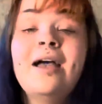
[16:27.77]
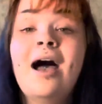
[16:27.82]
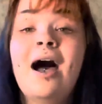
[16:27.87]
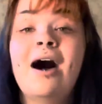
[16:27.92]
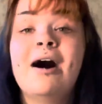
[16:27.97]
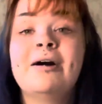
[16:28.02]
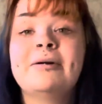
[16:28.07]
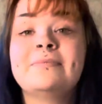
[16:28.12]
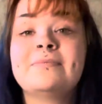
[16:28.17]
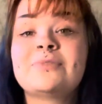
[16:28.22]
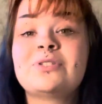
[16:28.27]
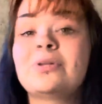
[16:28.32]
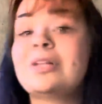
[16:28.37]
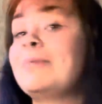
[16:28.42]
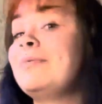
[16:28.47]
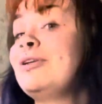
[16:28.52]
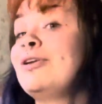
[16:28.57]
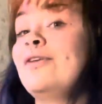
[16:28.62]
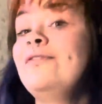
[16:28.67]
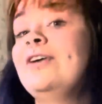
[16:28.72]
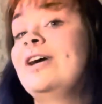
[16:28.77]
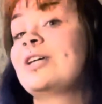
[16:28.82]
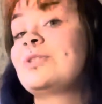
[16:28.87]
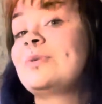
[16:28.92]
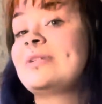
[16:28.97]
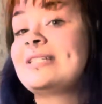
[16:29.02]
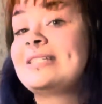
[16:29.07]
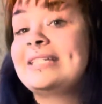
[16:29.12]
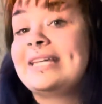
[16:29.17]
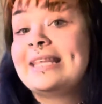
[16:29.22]
Um, so let me know if you guys
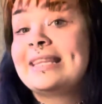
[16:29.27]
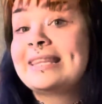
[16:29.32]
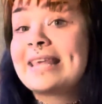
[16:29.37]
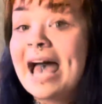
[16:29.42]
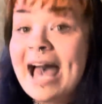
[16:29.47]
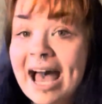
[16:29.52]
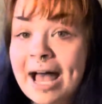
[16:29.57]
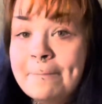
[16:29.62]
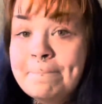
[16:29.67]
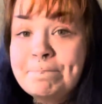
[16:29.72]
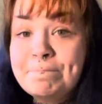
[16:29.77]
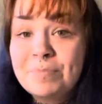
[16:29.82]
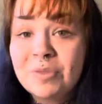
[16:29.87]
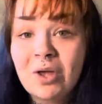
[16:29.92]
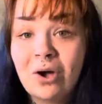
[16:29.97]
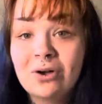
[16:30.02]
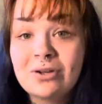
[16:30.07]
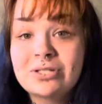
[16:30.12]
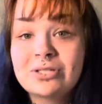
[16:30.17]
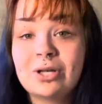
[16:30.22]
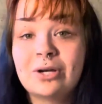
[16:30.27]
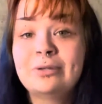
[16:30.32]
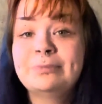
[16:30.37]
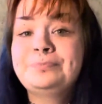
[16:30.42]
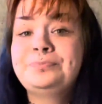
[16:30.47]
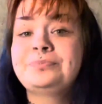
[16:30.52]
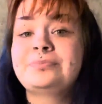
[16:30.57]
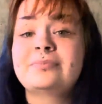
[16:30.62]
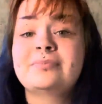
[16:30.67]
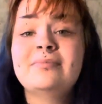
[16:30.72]
want to see that.
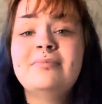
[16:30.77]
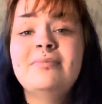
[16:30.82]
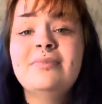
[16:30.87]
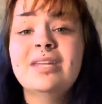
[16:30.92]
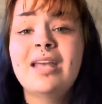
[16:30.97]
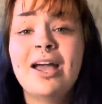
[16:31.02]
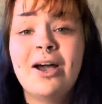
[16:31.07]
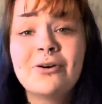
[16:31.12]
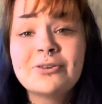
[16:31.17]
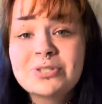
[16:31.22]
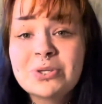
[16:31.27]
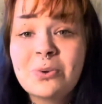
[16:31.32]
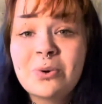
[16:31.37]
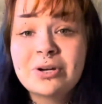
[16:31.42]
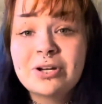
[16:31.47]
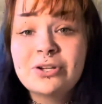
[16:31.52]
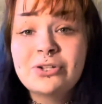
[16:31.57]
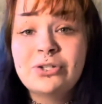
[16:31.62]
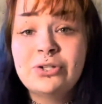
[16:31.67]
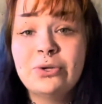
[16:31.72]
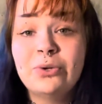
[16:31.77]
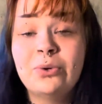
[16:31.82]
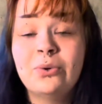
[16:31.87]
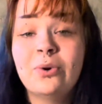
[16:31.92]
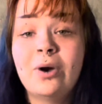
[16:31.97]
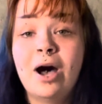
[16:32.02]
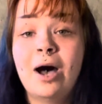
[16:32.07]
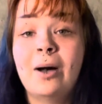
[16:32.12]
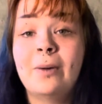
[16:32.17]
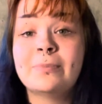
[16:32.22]
Also, I also want to do
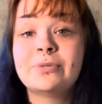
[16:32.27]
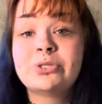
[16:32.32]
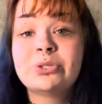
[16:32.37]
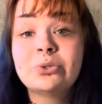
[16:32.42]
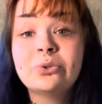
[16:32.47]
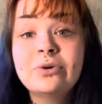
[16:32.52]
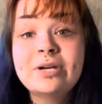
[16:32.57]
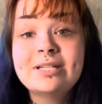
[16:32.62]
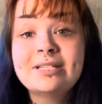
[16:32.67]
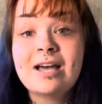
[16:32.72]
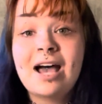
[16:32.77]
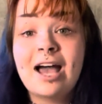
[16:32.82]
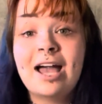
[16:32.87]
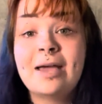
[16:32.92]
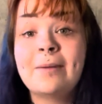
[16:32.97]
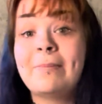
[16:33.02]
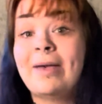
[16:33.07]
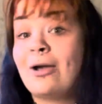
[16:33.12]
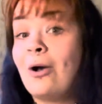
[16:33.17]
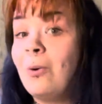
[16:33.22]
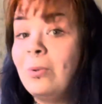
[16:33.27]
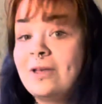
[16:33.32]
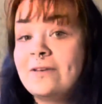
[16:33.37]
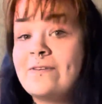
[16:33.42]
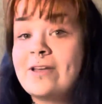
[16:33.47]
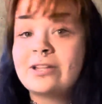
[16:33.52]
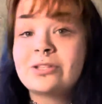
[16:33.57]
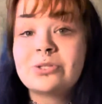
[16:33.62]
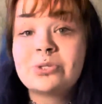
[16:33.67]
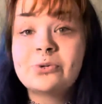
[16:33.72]
um, story time, like
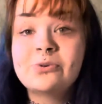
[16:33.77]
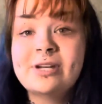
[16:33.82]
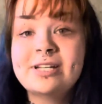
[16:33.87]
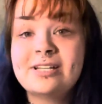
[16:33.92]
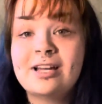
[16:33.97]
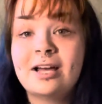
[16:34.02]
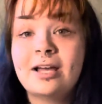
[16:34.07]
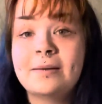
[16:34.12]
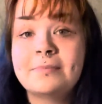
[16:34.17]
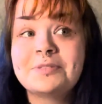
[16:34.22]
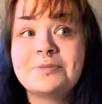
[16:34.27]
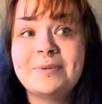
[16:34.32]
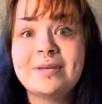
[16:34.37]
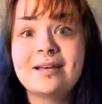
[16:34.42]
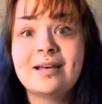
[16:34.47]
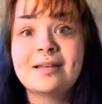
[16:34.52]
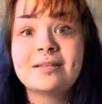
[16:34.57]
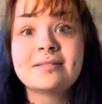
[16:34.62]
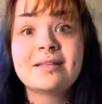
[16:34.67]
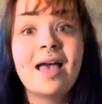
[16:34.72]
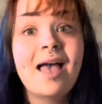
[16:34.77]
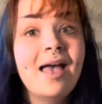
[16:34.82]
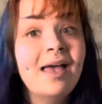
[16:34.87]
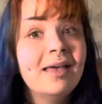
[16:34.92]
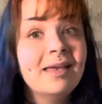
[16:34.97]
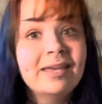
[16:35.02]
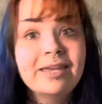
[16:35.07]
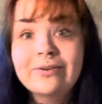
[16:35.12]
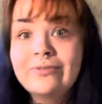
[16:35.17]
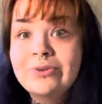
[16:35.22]
OnlyFans story times because
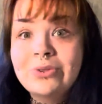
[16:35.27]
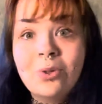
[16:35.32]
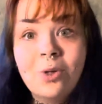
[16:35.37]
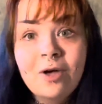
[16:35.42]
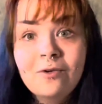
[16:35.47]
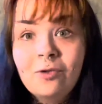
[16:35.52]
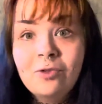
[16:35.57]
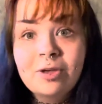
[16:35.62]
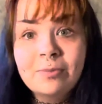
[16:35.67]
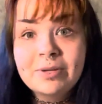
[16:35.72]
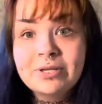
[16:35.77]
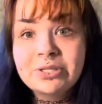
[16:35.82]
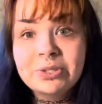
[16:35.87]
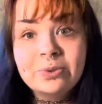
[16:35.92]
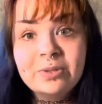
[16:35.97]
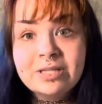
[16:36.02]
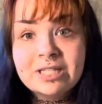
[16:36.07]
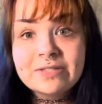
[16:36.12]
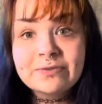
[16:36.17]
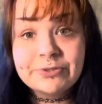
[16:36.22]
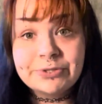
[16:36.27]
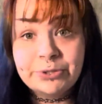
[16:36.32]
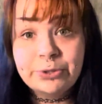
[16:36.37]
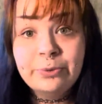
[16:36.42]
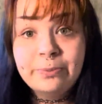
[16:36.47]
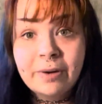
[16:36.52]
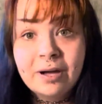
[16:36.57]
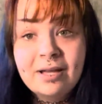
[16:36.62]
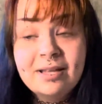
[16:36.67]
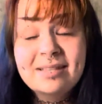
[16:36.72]
even though I've only been doing this for two
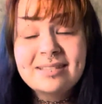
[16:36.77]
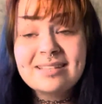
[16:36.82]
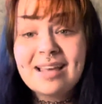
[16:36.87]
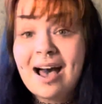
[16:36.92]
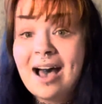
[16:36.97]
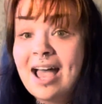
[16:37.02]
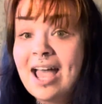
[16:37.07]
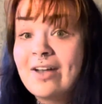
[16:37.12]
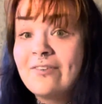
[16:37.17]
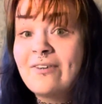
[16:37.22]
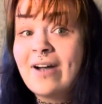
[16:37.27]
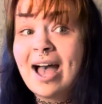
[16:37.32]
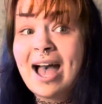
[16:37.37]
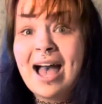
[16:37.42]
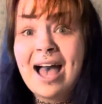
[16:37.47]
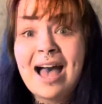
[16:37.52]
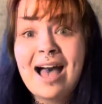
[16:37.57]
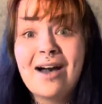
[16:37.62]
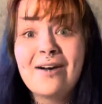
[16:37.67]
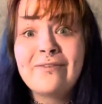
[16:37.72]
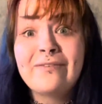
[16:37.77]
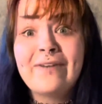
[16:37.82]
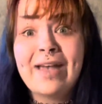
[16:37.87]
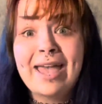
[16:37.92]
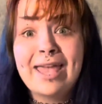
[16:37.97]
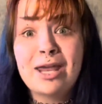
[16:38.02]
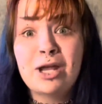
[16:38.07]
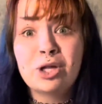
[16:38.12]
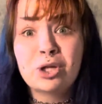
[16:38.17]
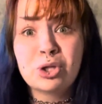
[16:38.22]
months, I have
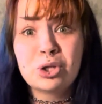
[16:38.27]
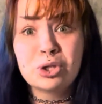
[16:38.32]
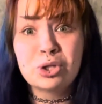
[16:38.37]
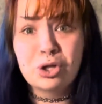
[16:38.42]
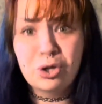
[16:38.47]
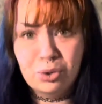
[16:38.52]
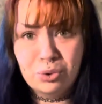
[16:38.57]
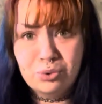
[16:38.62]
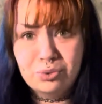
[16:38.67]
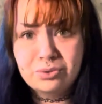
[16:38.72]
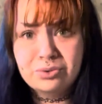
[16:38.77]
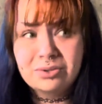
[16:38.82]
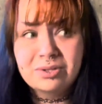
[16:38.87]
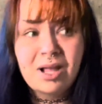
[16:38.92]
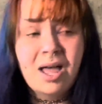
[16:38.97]
a load.